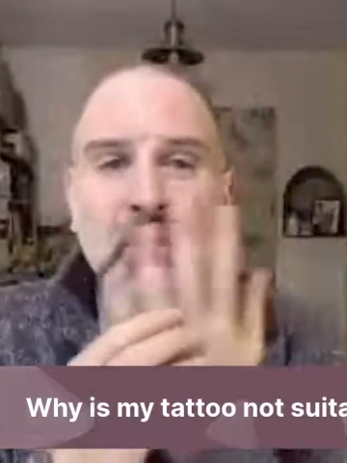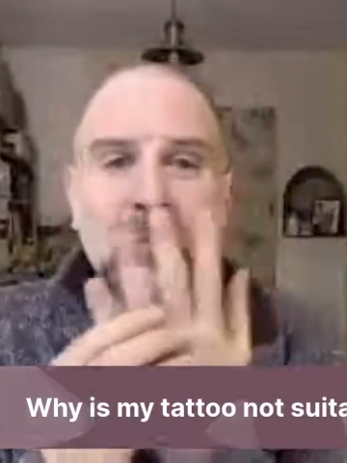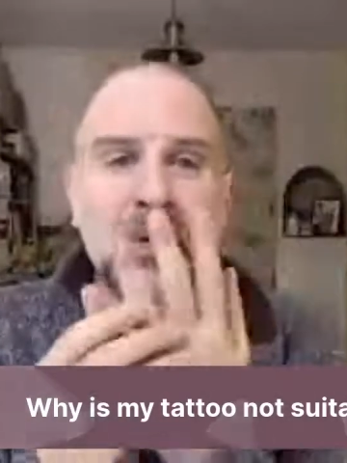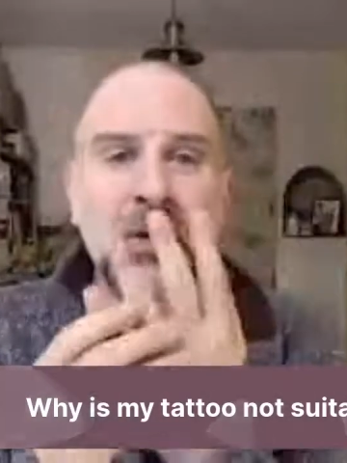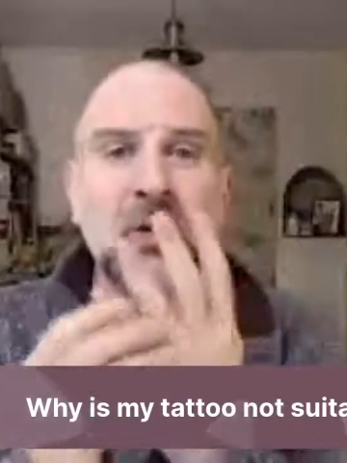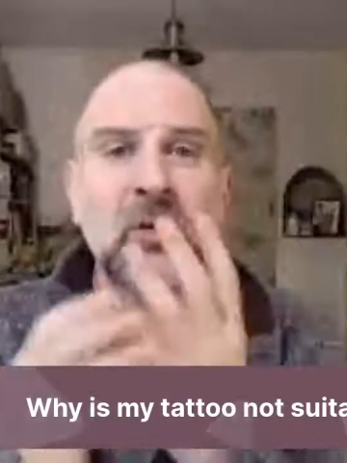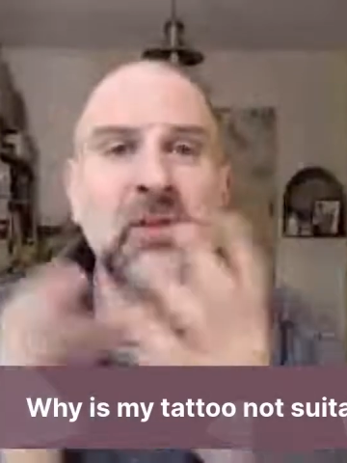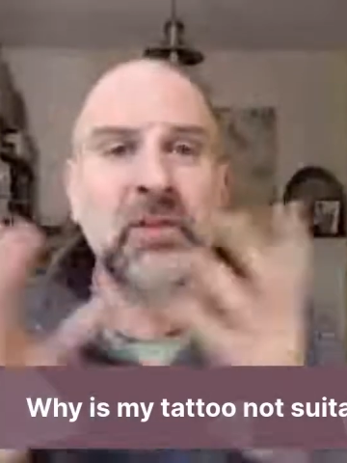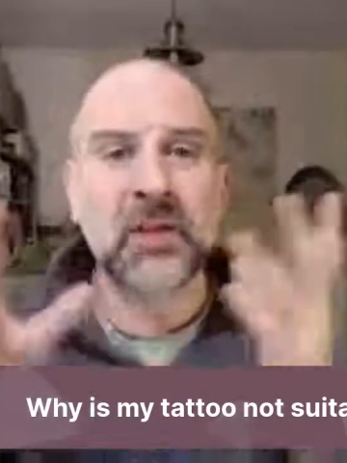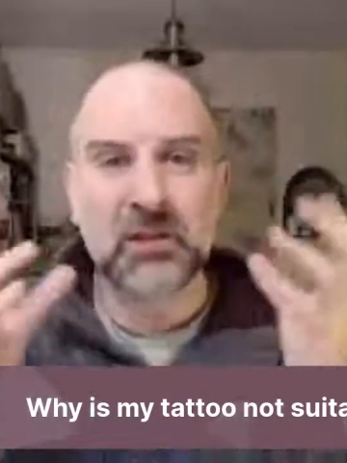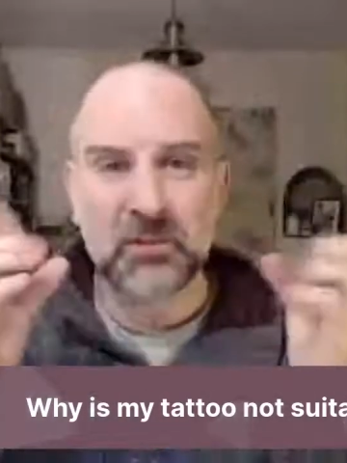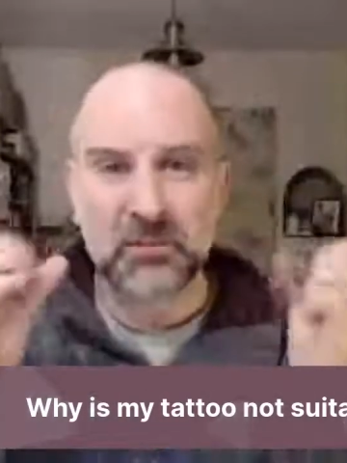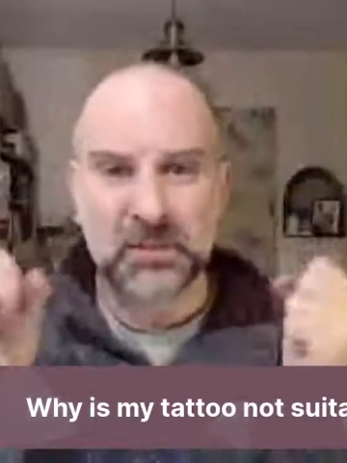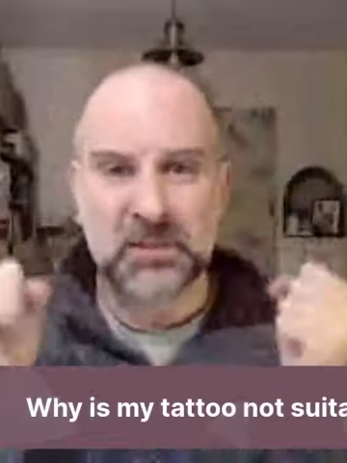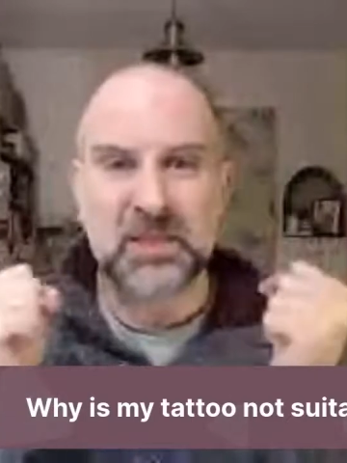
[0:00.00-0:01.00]
A lot of things,
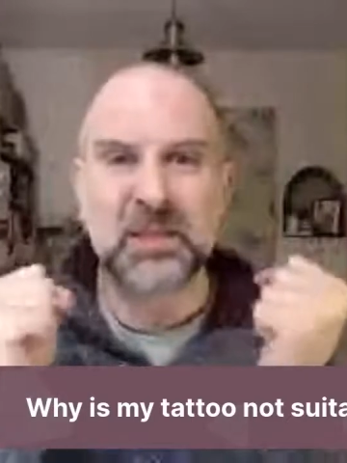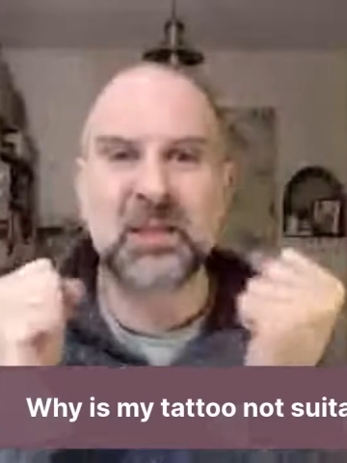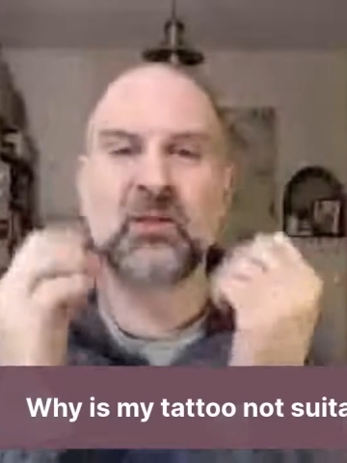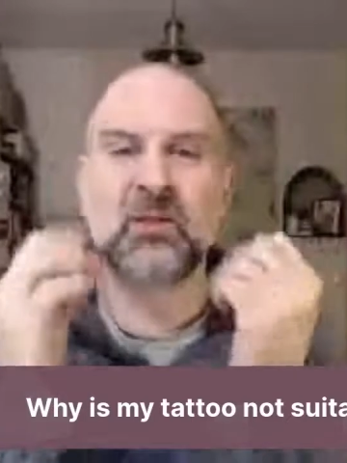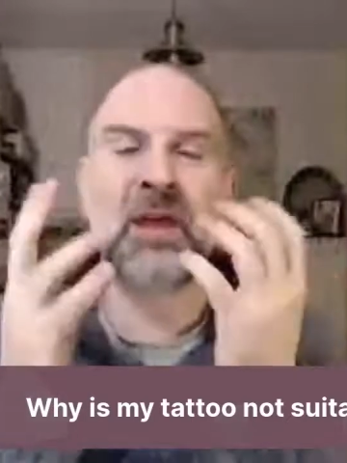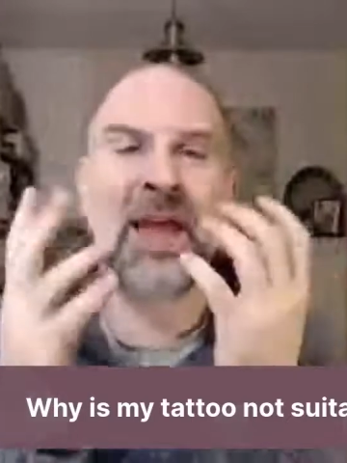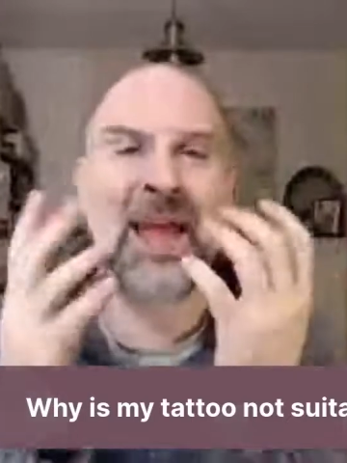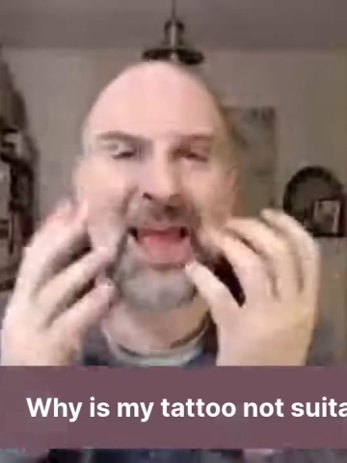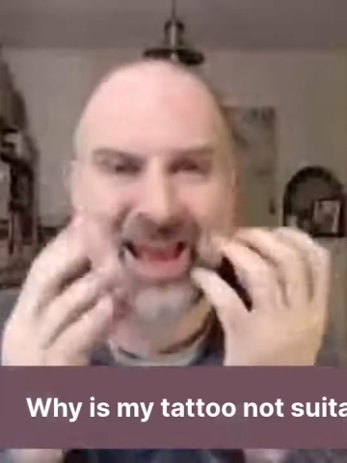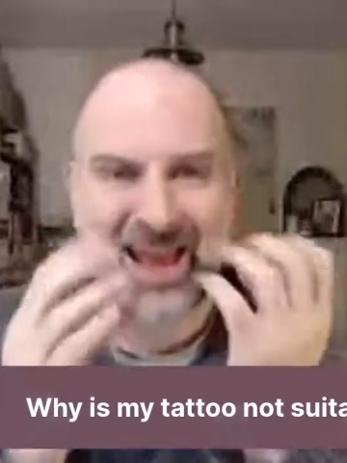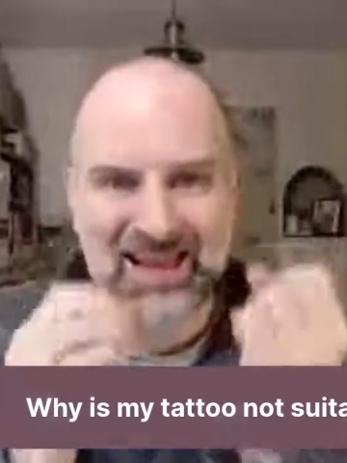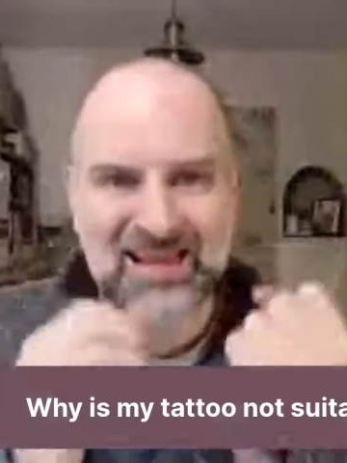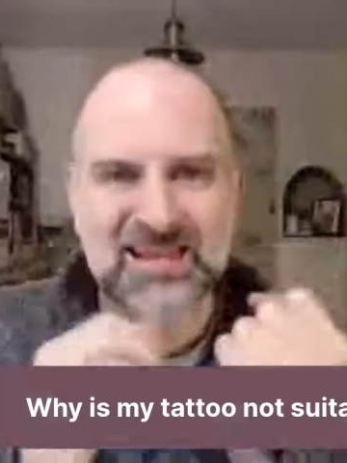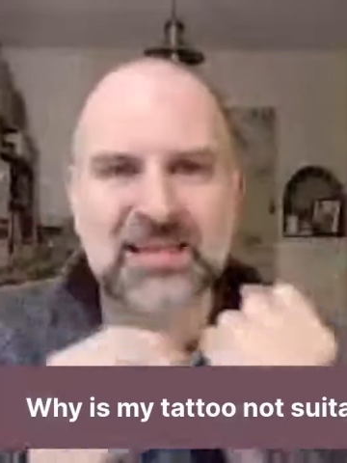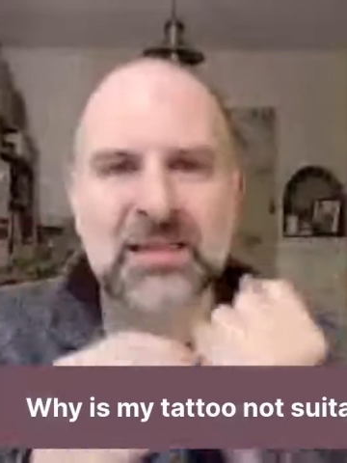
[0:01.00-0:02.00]
and particularly on the
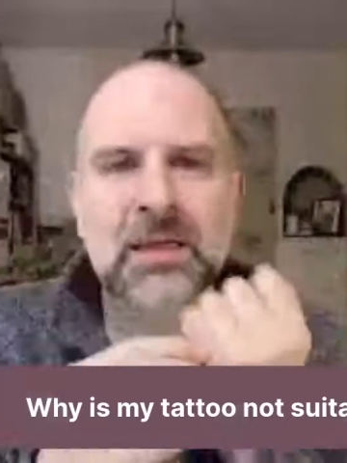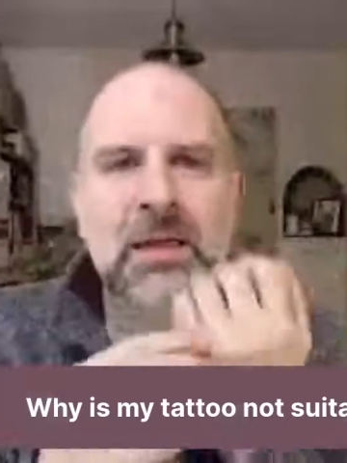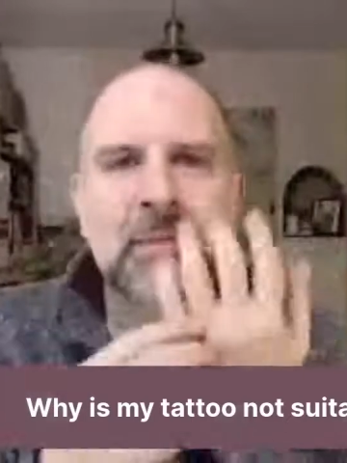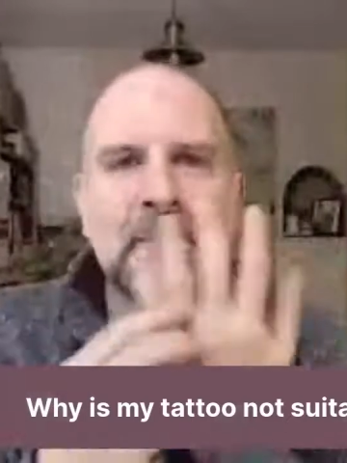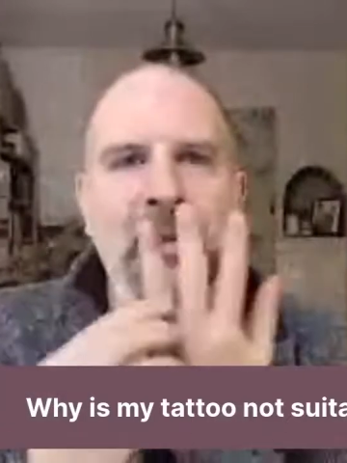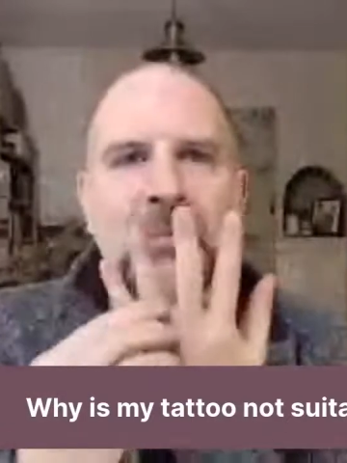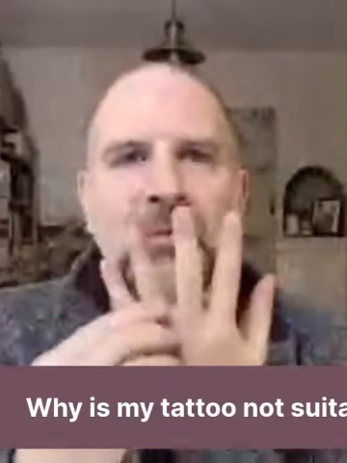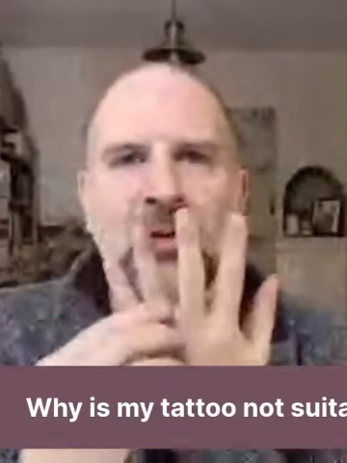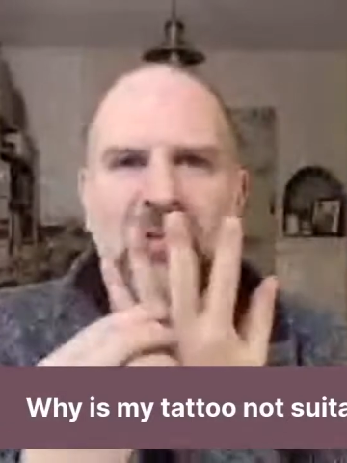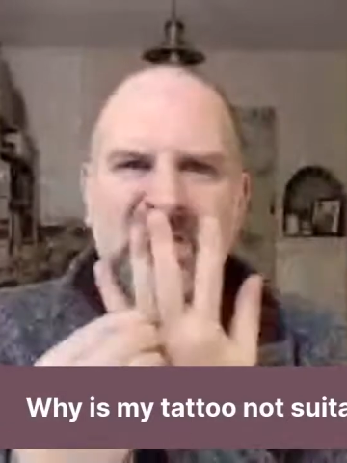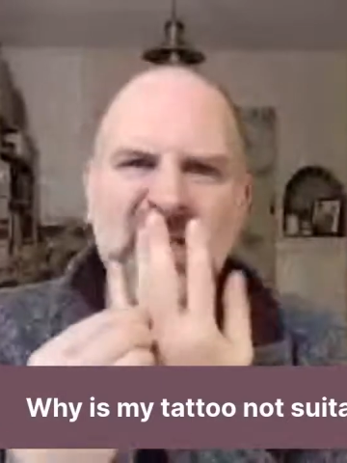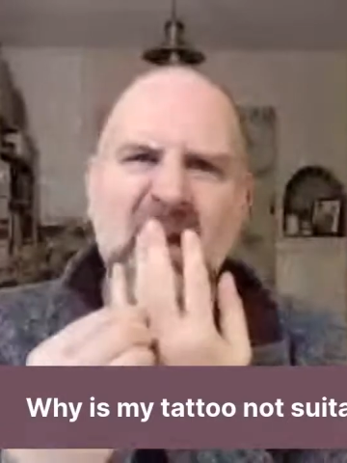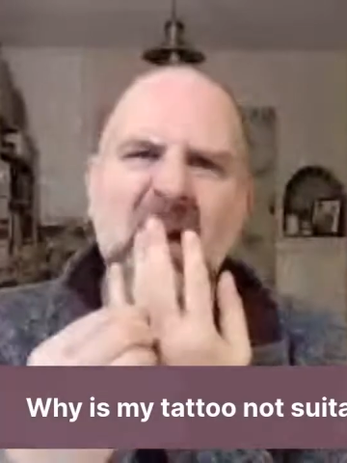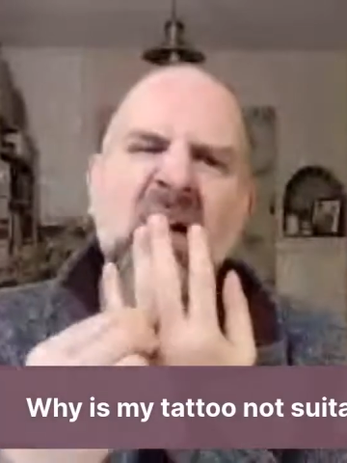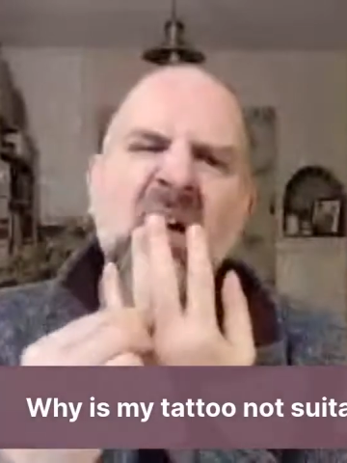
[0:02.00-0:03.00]
hand, people often say,
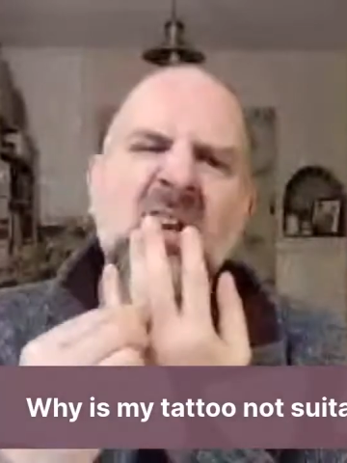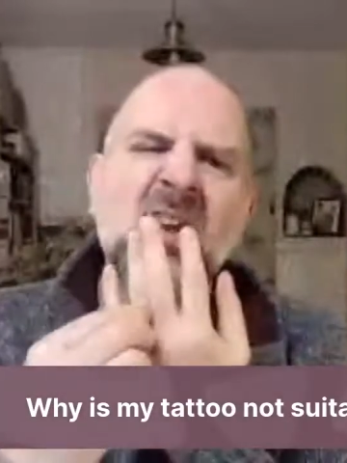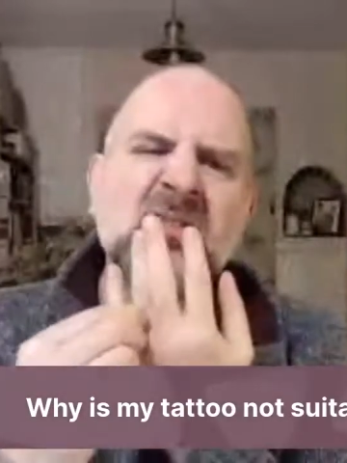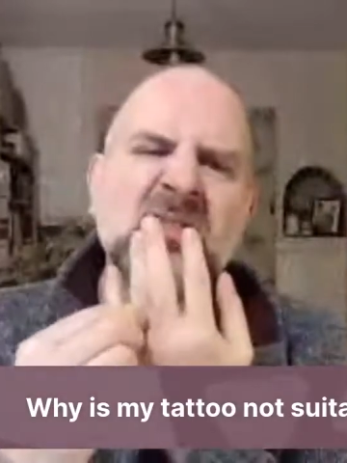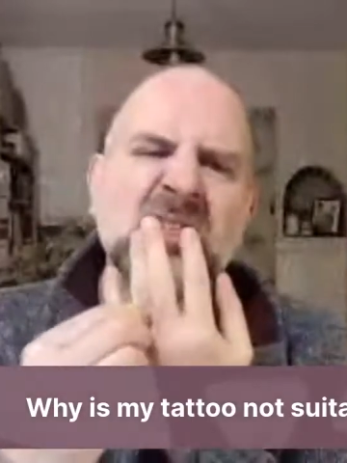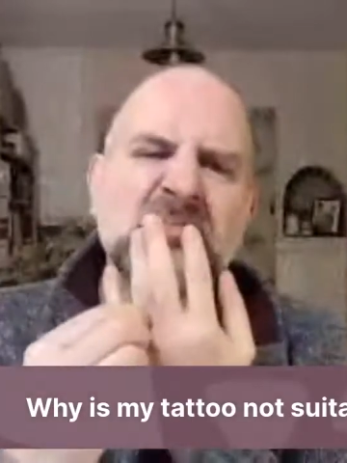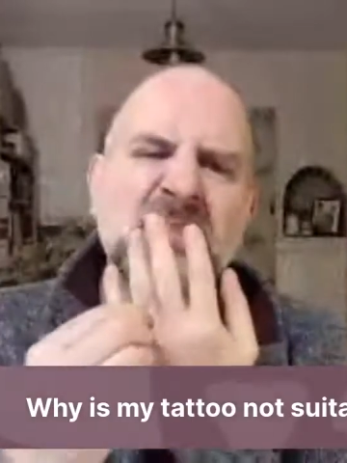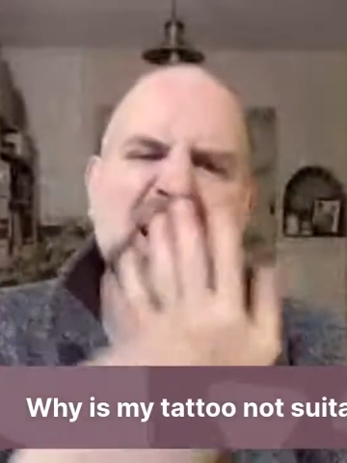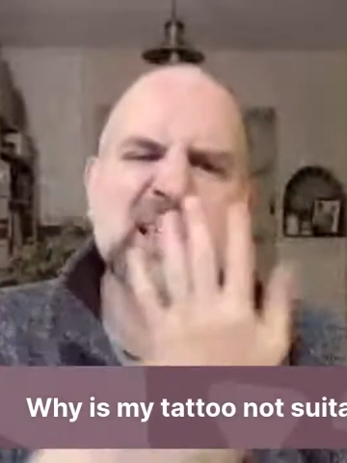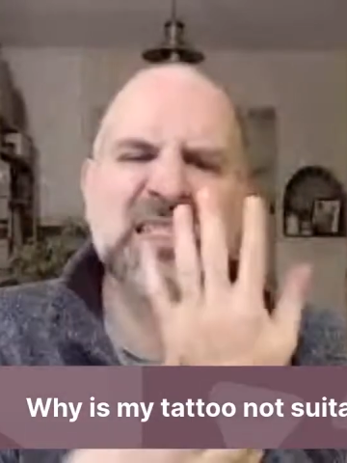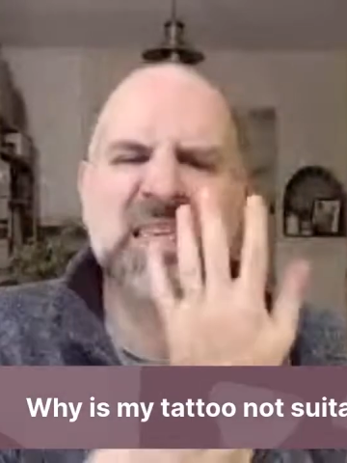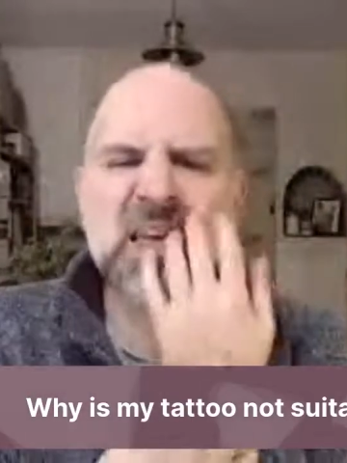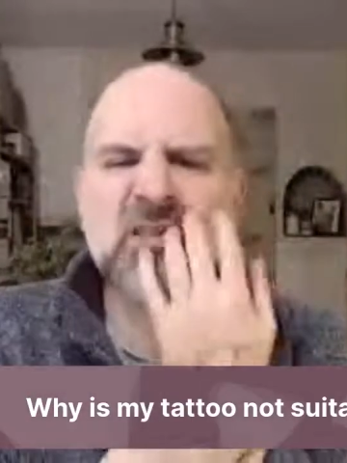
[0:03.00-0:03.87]
oh, I've got loads of spare skin.